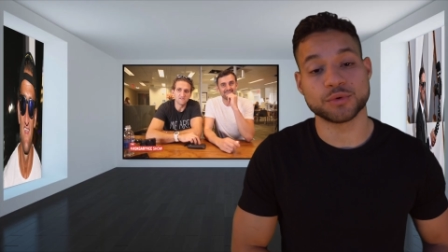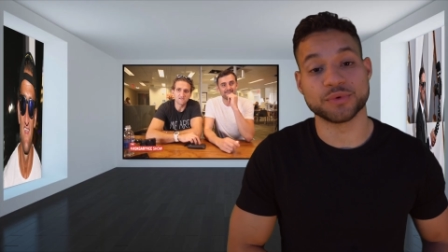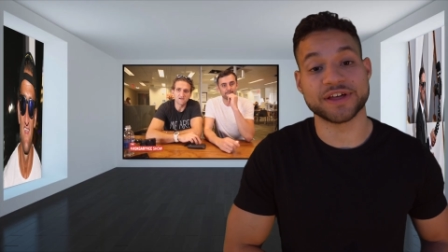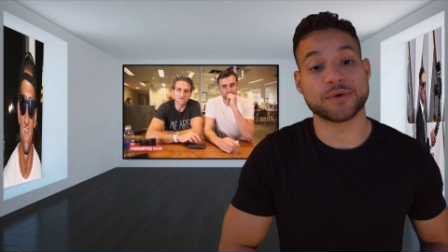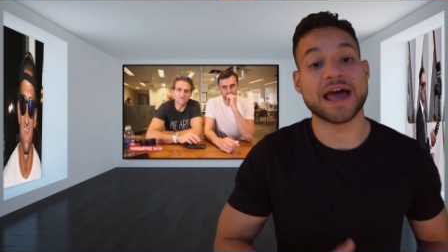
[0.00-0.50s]

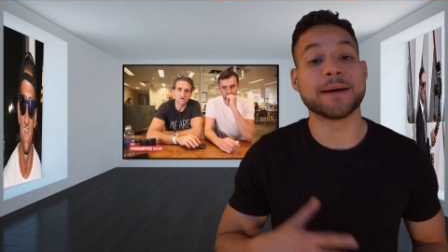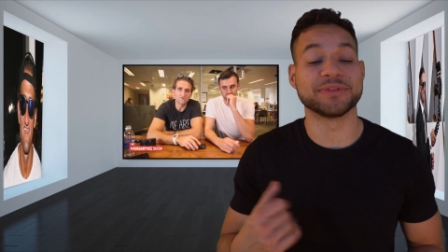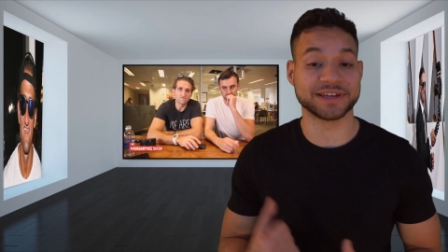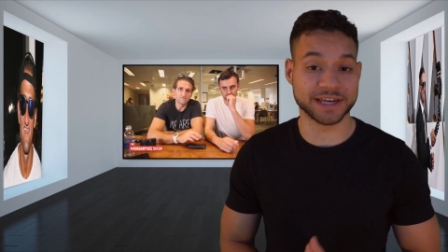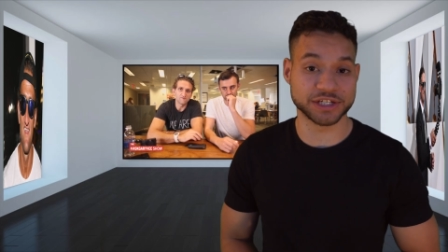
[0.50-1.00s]
without
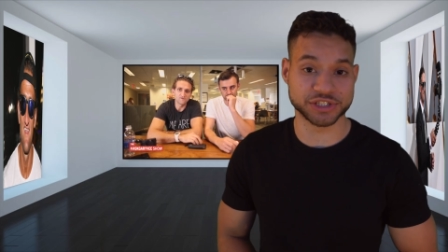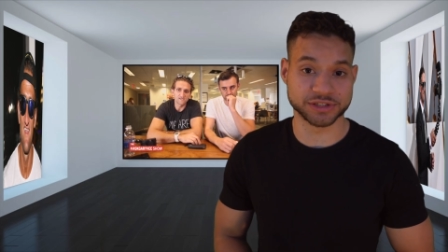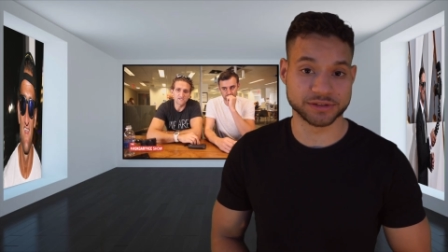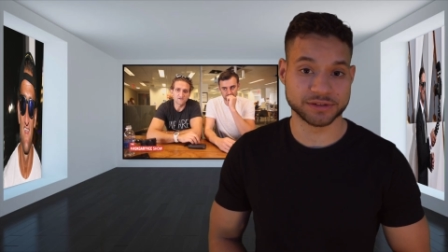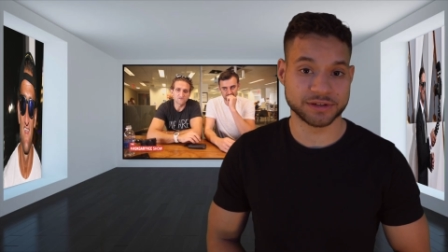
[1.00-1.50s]

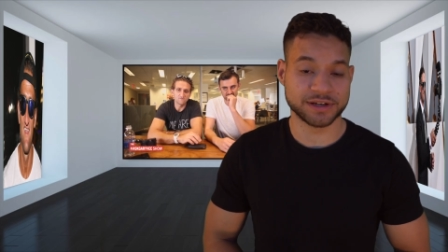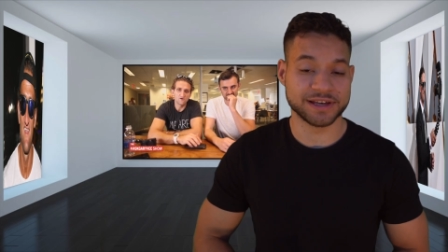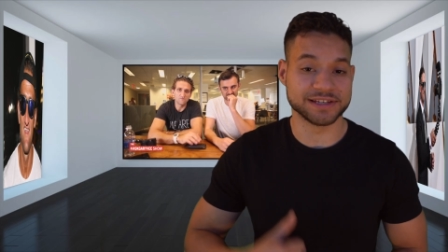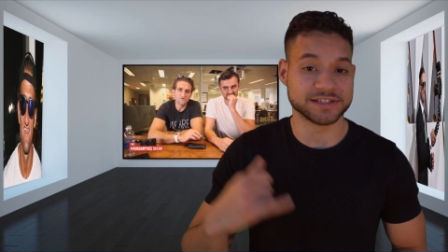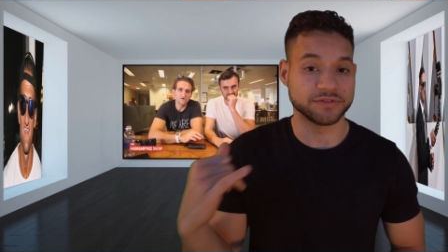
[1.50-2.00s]
application
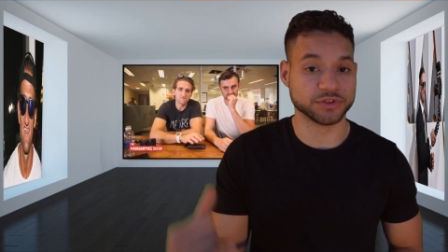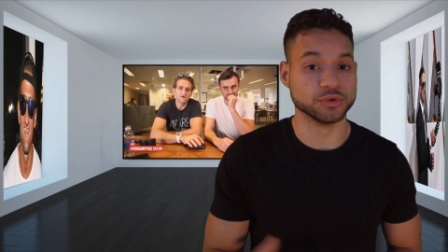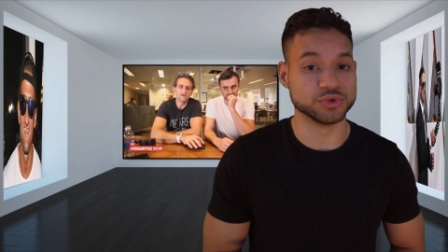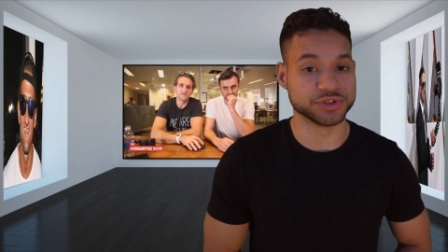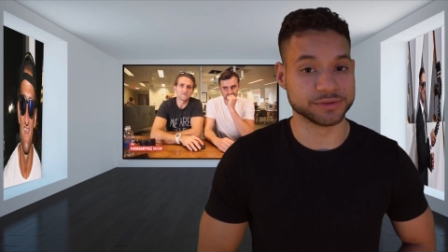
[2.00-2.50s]
is
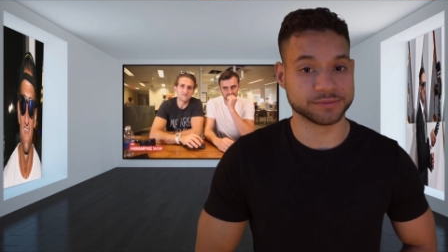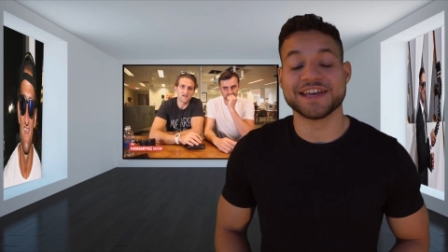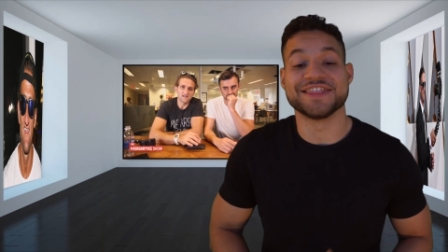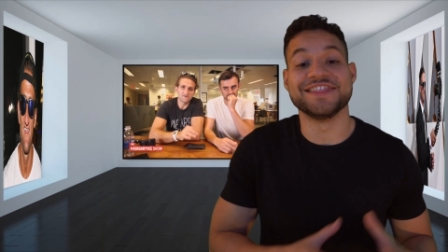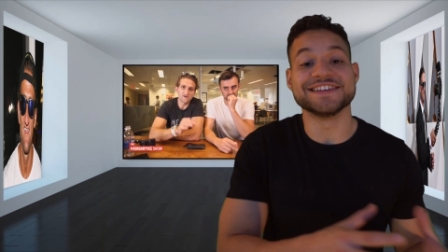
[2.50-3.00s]
self-delusion.
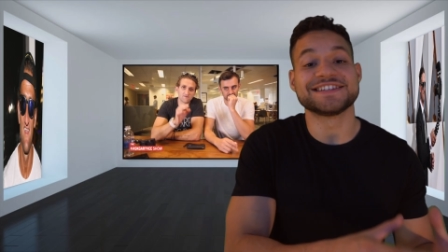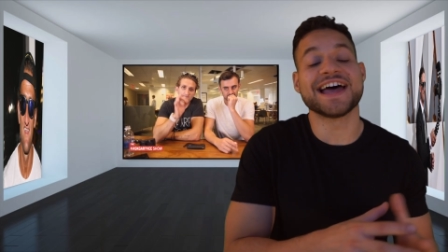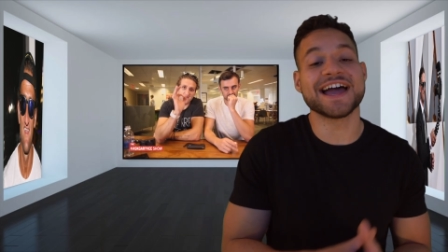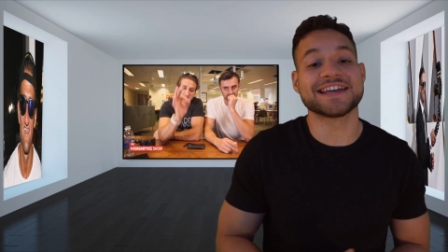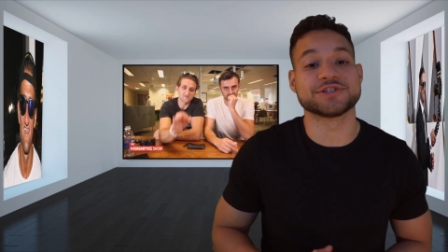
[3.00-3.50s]
This
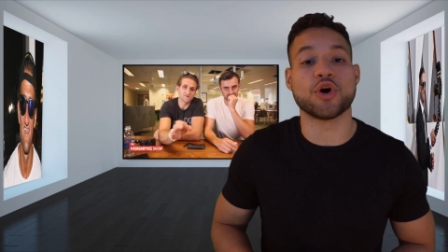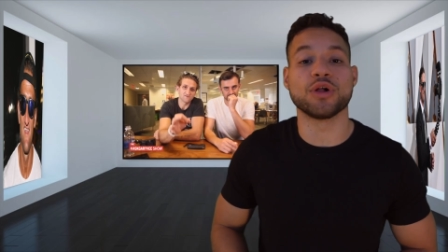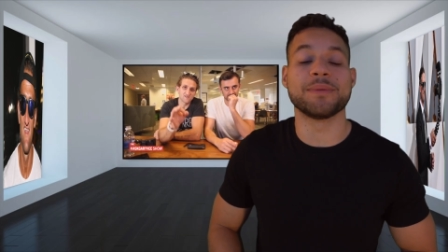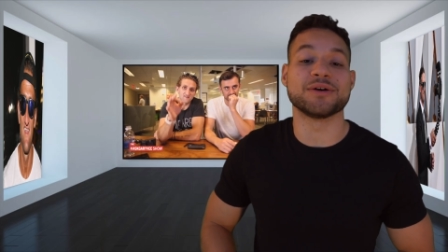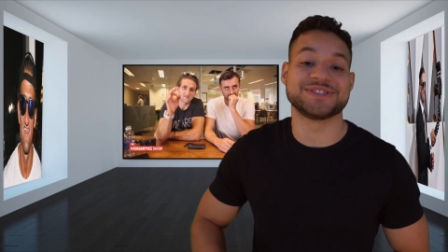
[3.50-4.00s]
hack is
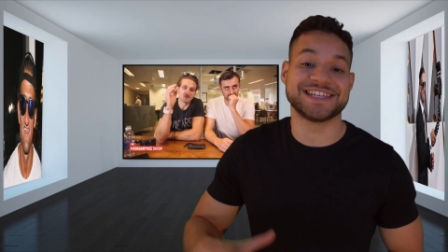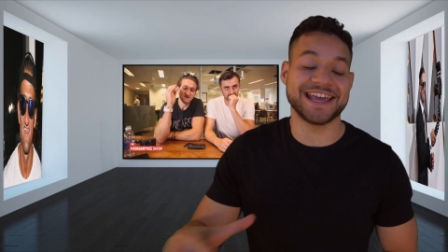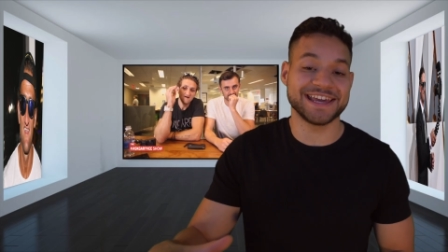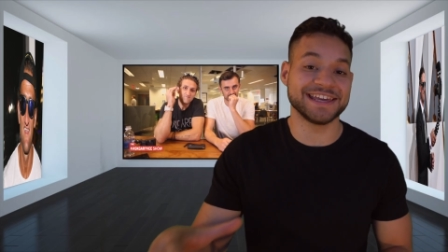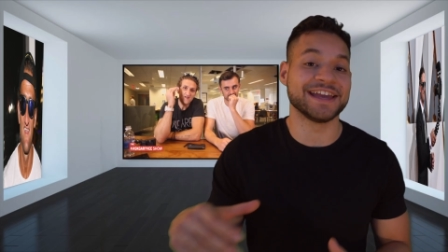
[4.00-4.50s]
all about
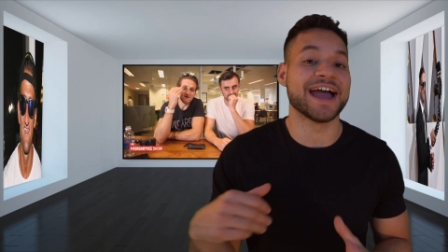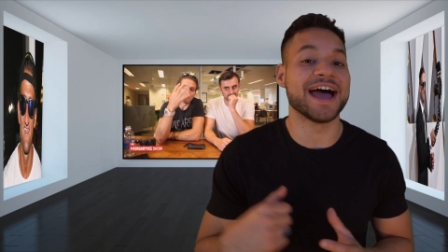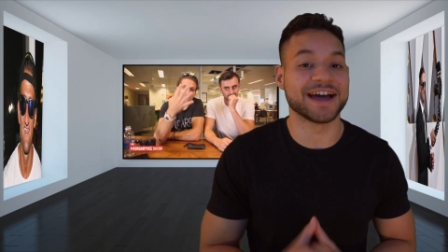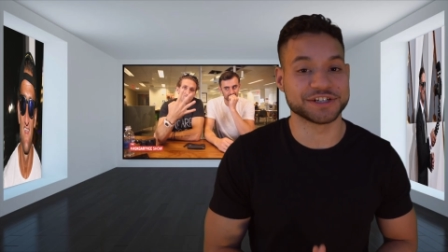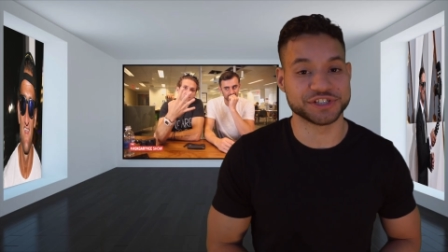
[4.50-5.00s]
taking
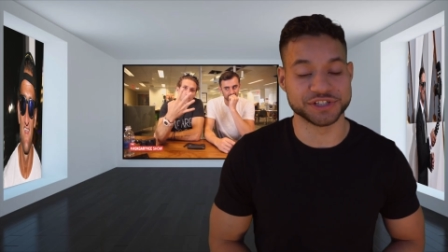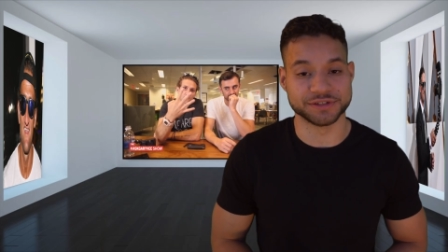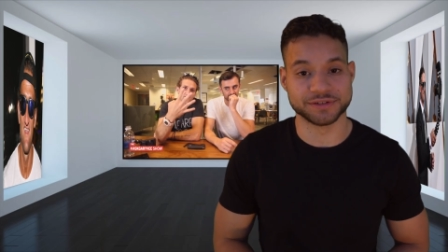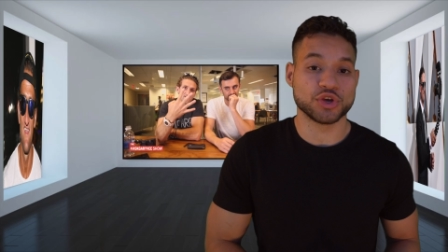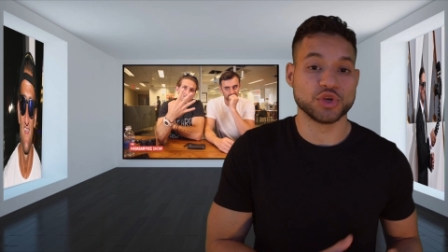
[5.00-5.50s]
action.